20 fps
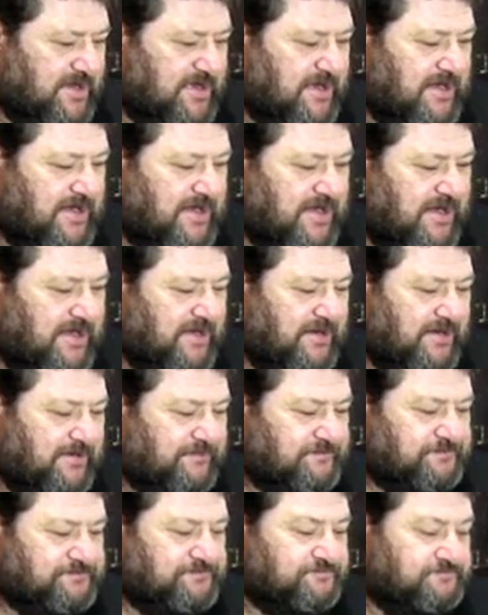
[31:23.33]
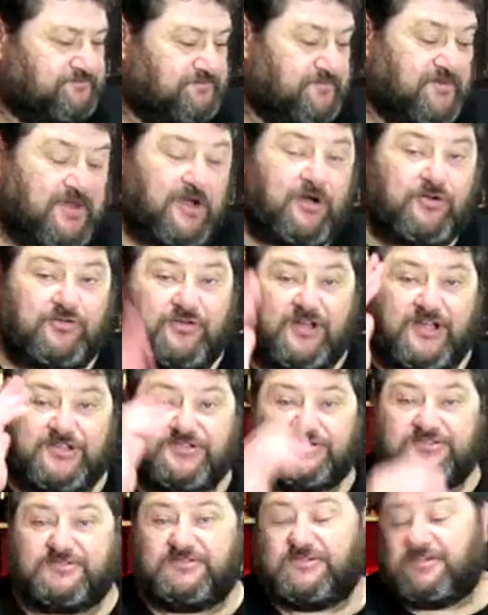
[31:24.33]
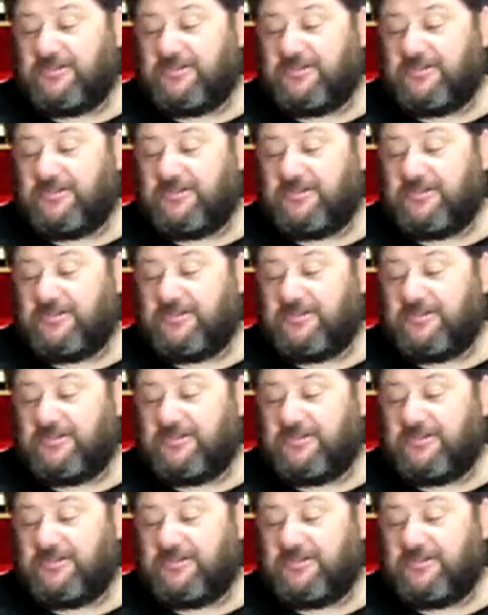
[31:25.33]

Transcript: Um, cold crash